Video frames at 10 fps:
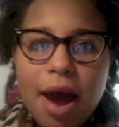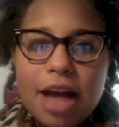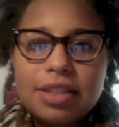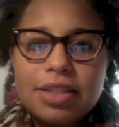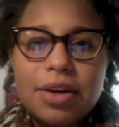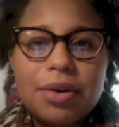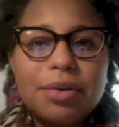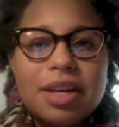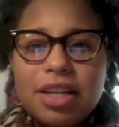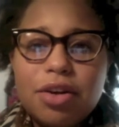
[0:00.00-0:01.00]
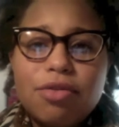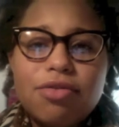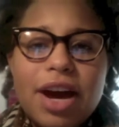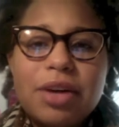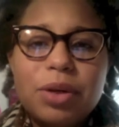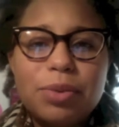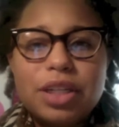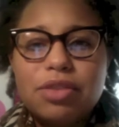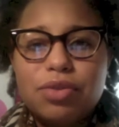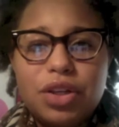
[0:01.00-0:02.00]
So, find what
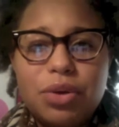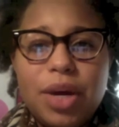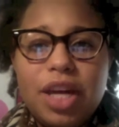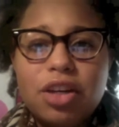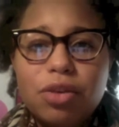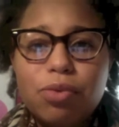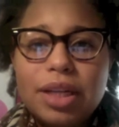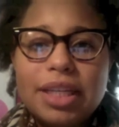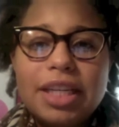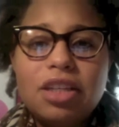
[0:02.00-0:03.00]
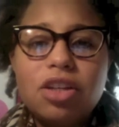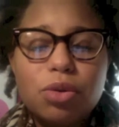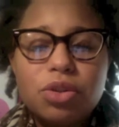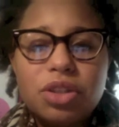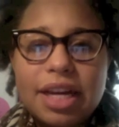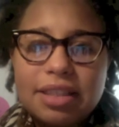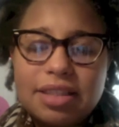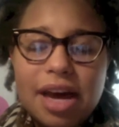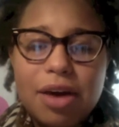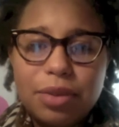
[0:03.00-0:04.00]
works for you and really go to that
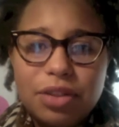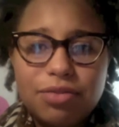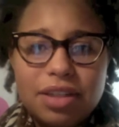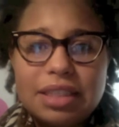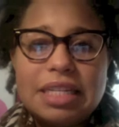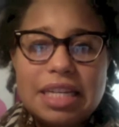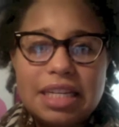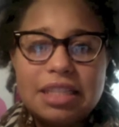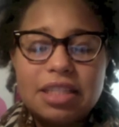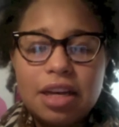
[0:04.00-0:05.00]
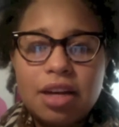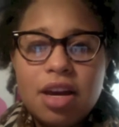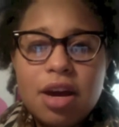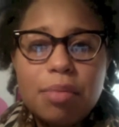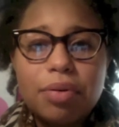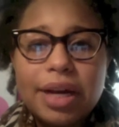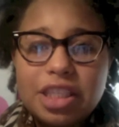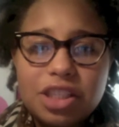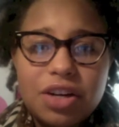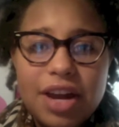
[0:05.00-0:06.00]
style when you feel the need to
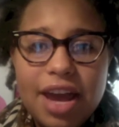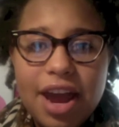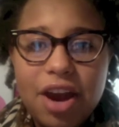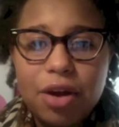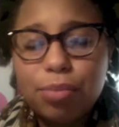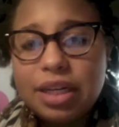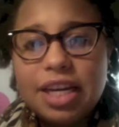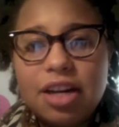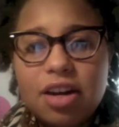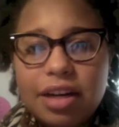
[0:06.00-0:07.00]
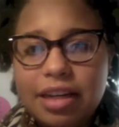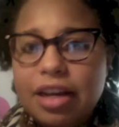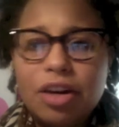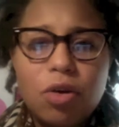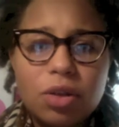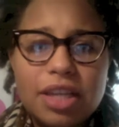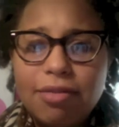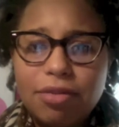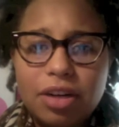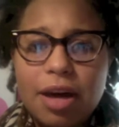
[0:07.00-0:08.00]
press your hair and put heat on it and hold
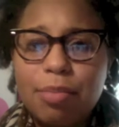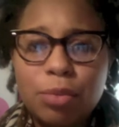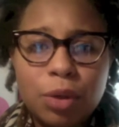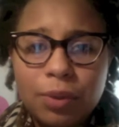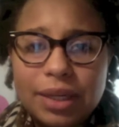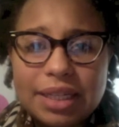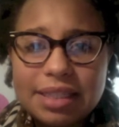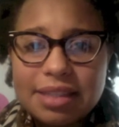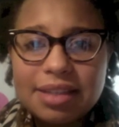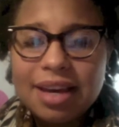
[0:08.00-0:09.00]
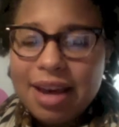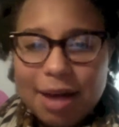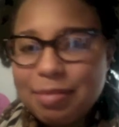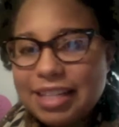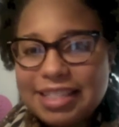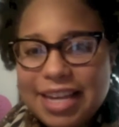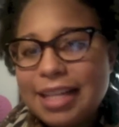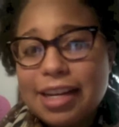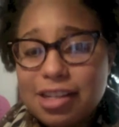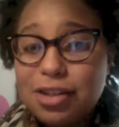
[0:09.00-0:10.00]
out for a couple more weeks. I'm not saying
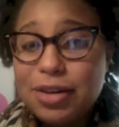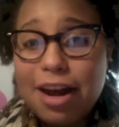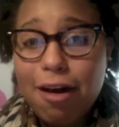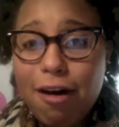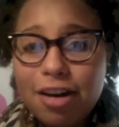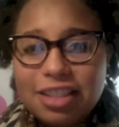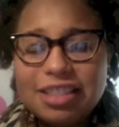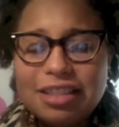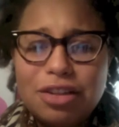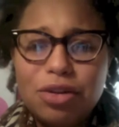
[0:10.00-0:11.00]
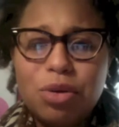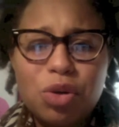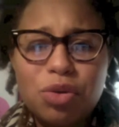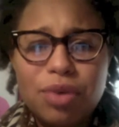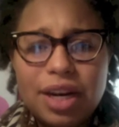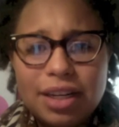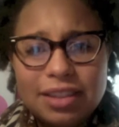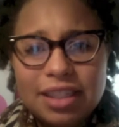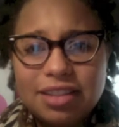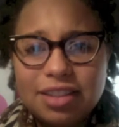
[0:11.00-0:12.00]
to do it at all, just to do it more
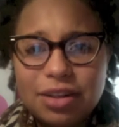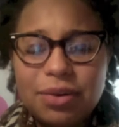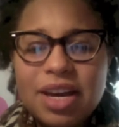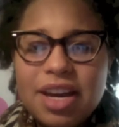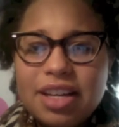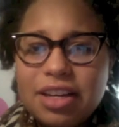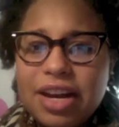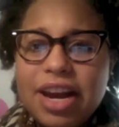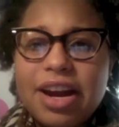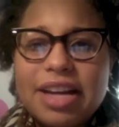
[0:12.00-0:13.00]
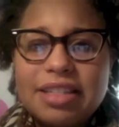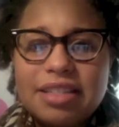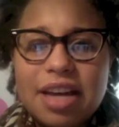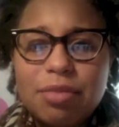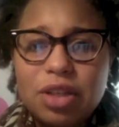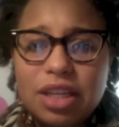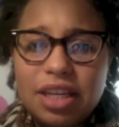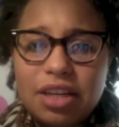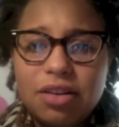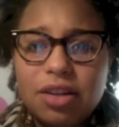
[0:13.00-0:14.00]
rarely so your hair has time to
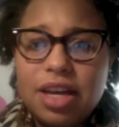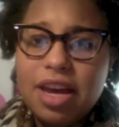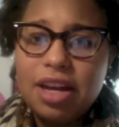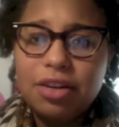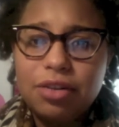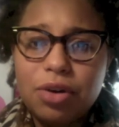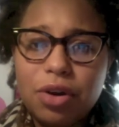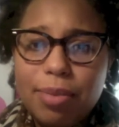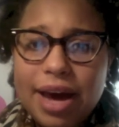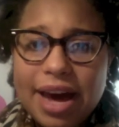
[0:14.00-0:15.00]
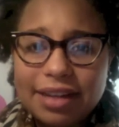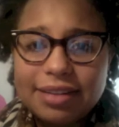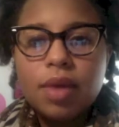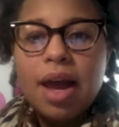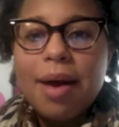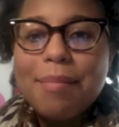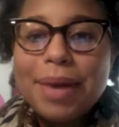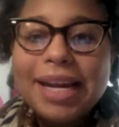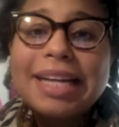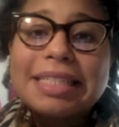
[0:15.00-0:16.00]
heal and grow back.
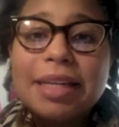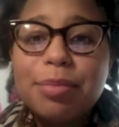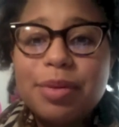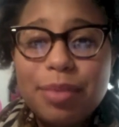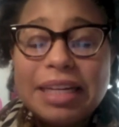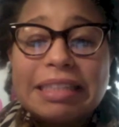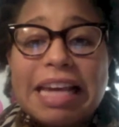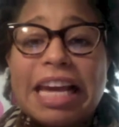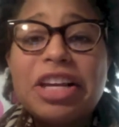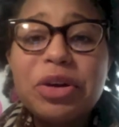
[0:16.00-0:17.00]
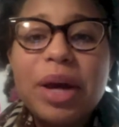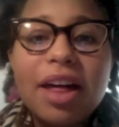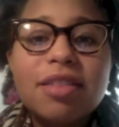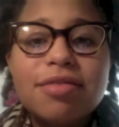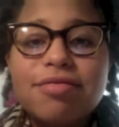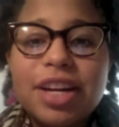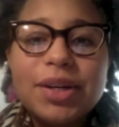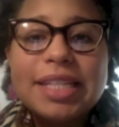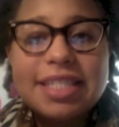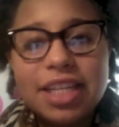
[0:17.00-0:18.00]
My next tip would be to take your health
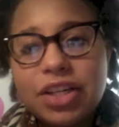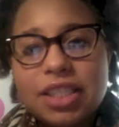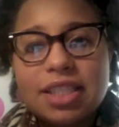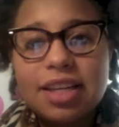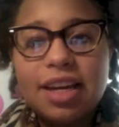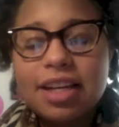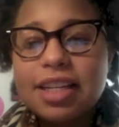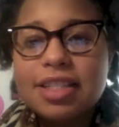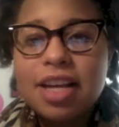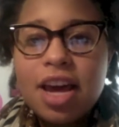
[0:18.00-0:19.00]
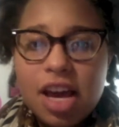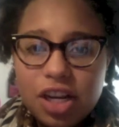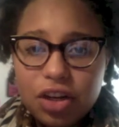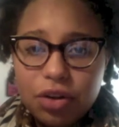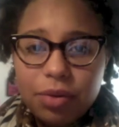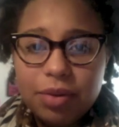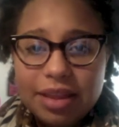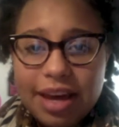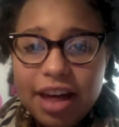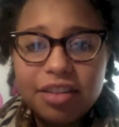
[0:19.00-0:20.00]
very seriously, because,
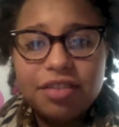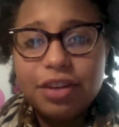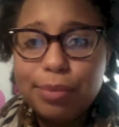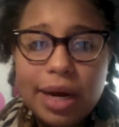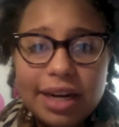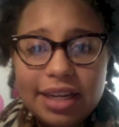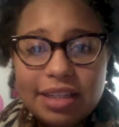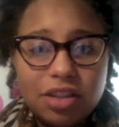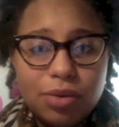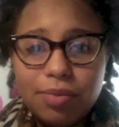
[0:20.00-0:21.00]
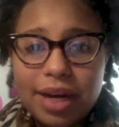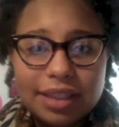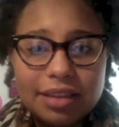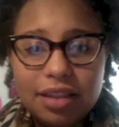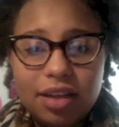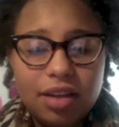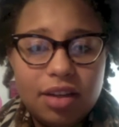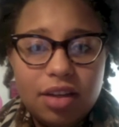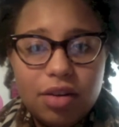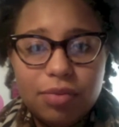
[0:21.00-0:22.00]
the health of your body is directly
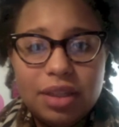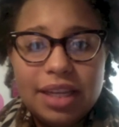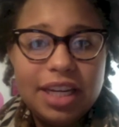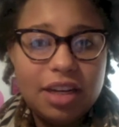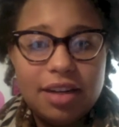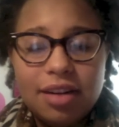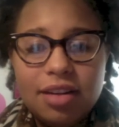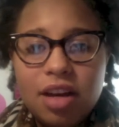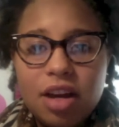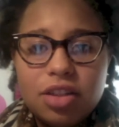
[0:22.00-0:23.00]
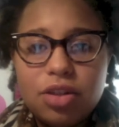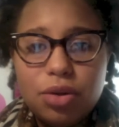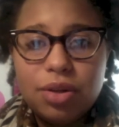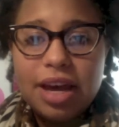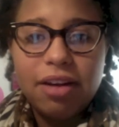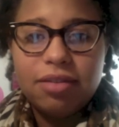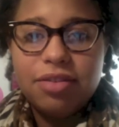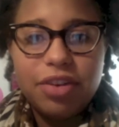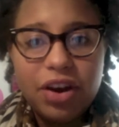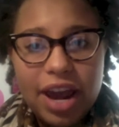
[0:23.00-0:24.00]
related to the health
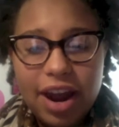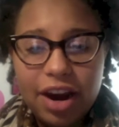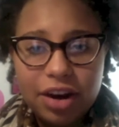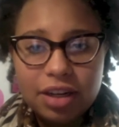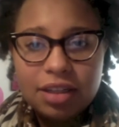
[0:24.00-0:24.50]
of your hair.